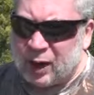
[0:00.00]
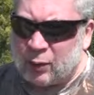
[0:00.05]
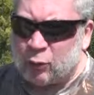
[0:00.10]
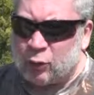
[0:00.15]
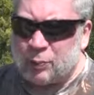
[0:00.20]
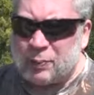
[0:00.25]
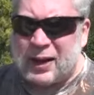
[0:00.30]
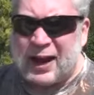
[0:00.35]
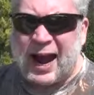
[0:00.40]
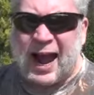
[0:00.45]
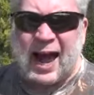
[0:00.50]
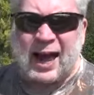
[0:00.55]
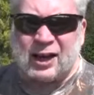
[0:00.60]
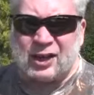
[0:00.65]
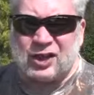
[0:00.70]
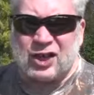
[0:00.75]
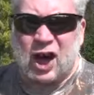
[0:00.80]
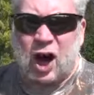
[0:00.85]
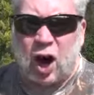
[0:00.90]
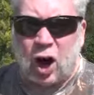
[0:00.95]
would be
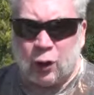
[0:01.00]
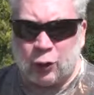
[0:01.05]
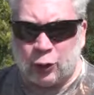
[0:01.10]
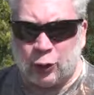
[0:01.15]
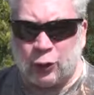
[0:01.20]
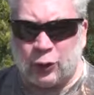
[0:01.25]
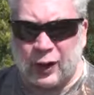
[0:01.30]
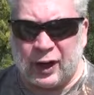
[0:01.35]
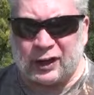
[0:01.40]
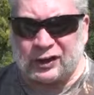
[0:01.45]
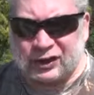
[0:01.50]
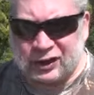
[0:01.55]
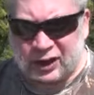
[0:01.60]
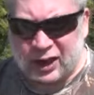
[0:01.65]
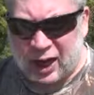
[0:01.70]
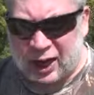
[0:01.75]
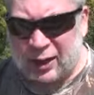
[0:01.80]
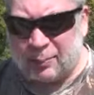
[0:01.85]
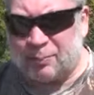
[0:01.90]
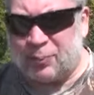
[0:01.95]
added to other things to
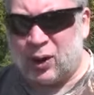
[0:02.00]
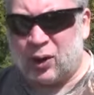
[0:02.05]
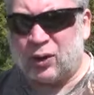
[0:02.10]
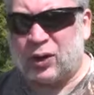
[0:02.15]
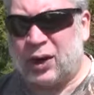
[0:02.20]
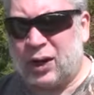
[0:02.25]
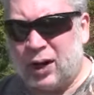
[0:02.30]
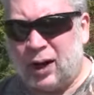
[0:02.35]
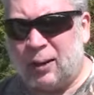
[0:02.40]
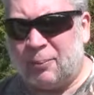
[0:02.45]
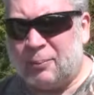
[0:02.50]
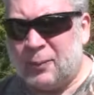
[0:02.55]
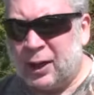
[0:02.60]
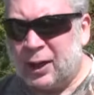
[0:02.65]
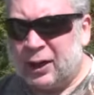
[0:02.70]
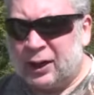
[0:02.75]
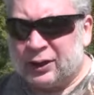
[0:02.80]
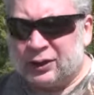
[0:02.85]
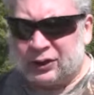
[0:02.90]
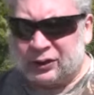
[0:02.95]
kind of bulk it up,
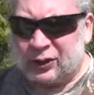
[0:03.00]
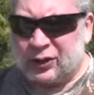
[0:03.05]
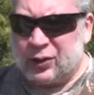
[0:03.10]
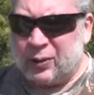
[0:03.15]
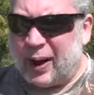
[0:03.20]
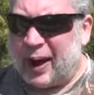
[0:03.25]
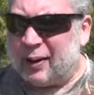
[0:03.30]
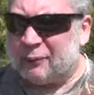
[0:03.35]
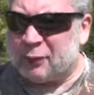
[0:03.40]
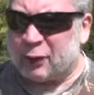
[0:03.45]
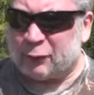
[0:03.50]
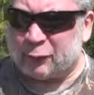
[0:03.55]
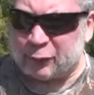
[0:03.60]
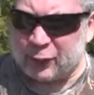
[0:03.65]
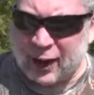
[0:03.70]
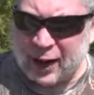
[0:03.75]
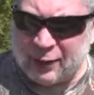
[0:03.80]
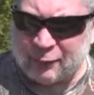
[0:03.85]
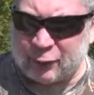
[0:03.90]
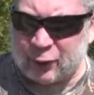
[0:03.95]
so you have the
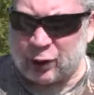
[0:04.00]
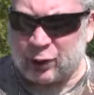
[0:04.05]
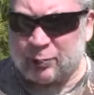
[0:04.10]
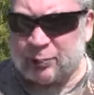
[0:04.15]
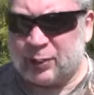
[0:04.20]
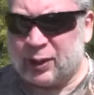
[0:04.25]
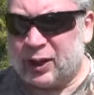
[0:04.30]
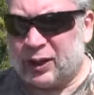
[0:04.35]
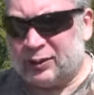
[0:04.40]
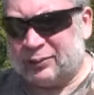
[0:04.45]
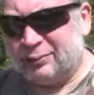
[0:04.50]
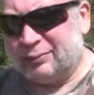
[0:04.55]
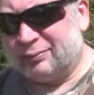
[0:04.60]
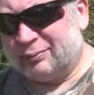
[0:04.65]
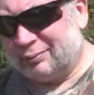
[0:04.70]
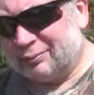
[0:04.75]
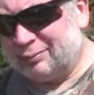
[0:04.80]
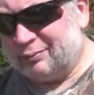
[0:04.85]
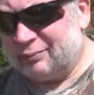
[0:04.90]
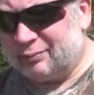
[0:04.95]
flavor, but
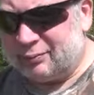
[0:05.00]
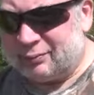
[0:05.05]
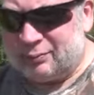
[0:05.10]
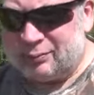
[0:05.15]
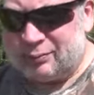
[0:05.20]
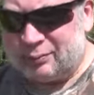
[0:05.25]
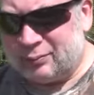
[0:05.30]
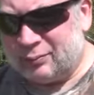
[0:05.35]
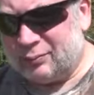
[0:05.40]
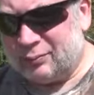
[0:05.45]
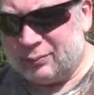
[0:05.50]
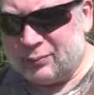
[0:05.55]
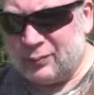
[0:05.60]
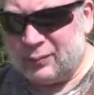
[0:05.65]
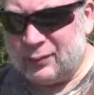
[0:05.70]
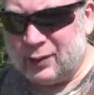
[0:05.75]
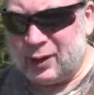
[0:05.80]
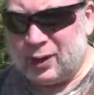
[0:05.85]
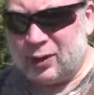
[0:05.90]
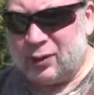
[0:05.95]

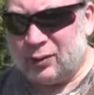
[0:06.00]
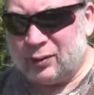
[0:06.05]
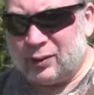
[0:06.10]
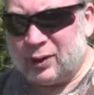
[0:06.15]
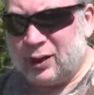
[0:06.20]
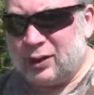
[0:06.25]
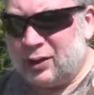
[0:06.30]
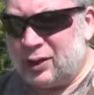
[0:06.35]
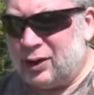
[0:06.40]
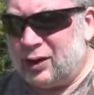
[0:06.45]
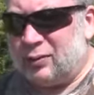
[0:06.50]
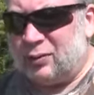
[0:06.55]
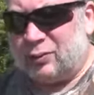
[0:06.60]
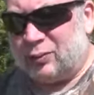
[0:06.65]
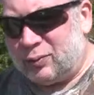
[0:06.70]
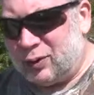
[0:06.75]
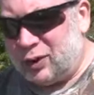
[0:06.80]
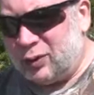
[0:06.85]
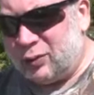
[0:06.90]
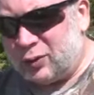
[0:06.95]
you know,
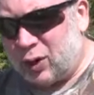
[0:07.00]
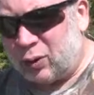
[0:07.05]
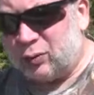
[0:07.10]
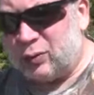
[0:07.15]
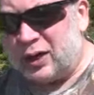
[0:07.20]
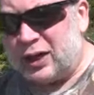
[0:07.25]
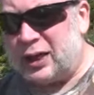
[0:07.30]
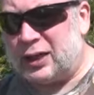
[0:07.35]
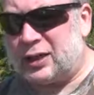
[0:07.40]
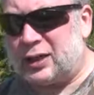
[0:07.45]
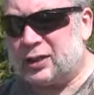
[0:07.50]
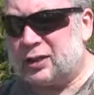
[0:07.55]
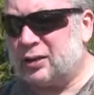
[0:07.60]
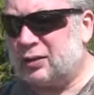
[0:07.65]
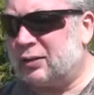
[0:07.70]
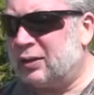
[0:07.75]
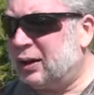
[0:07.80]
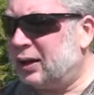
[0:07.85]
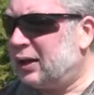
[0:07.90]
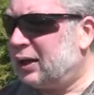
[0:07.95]
you don't need to
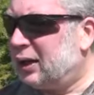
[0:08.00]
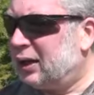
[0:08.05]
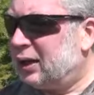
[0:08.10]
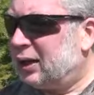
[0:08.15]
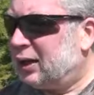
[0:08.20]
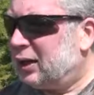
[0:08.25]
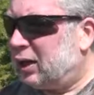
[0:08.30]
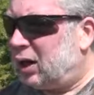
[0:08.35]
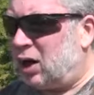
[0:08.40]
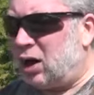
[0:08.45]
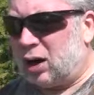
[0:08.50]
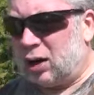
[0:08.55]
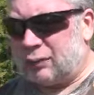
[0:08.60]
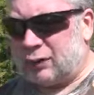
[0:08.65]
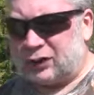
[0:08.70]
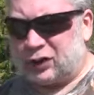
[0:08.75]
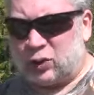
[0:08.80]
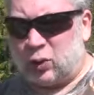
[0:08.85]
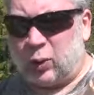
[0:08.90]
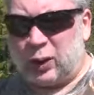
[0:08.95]

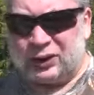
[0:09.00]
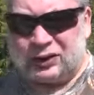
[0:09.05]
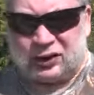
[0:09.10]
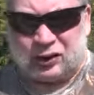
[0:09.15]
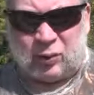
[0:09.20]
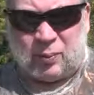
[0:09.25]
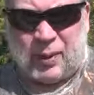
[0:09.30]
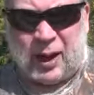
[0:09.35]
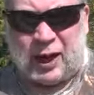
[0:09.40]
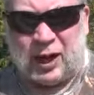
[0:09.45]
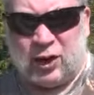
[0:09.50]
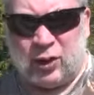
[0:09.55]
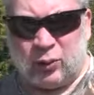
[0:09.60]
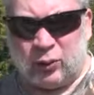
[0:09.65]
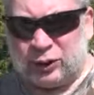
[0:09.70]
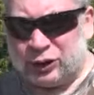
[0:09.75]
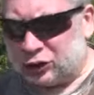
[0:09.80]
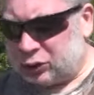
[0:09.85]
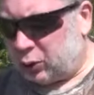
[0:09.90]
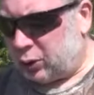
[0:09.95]
harvest quite so many
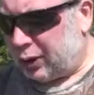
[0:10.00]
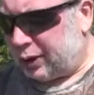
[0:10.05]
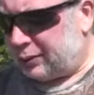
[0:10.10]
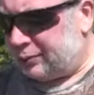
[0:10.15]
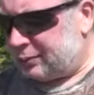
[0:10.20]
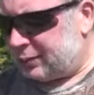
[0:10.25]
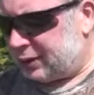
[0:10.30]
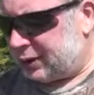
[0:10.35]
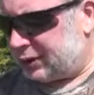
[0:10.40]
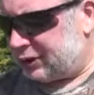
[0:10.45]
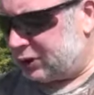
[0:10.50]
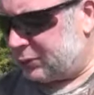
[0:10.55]
to enjoy, I